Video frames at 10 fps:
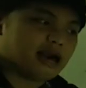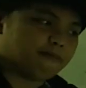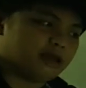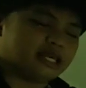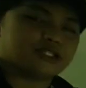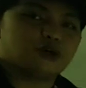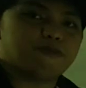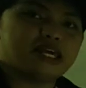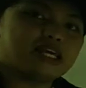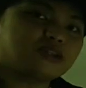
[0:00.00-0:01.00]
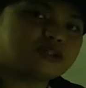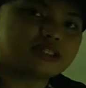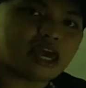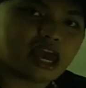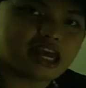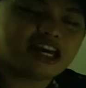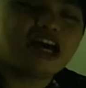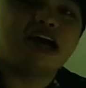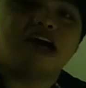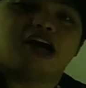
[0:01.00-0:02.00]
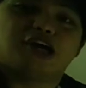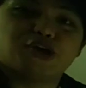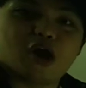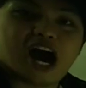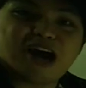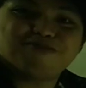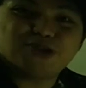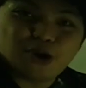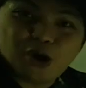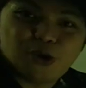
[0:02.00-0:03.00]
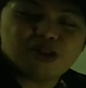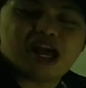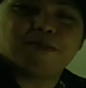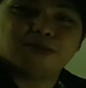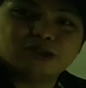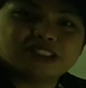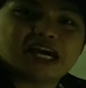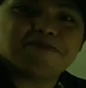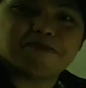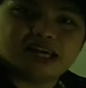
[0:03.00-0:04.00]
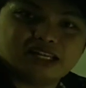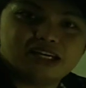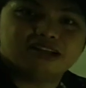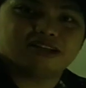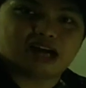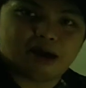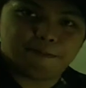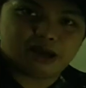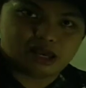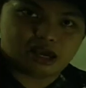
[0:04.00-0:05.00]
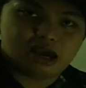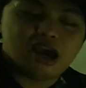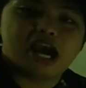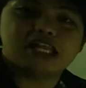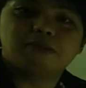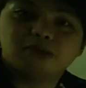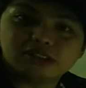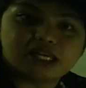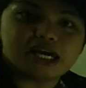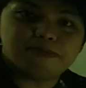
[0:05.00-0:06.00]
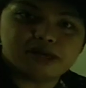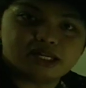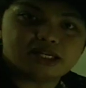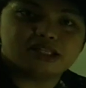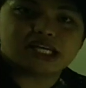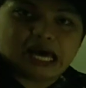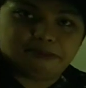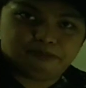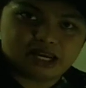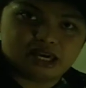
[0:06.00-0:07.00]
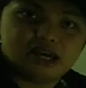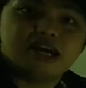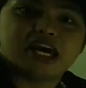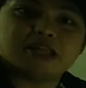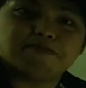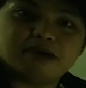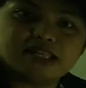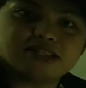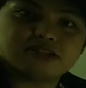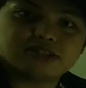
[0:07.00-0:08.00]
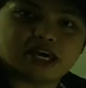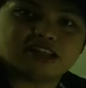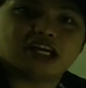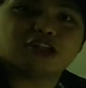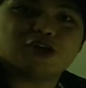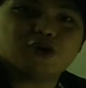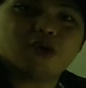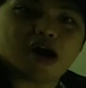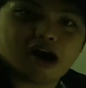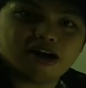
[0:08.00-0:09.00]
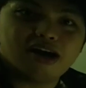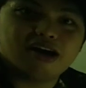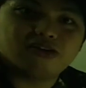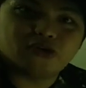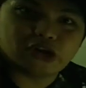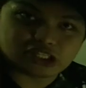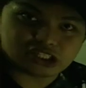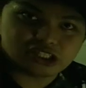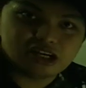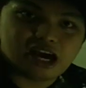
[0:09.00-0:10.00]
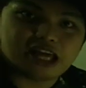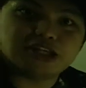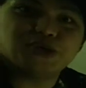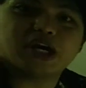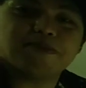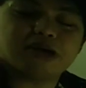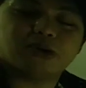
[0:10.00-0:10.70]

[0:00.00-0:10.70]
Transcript: company. So meaning to say, you have to own a multi-million company. And a multi-million company, it means to say that you are rich and you can be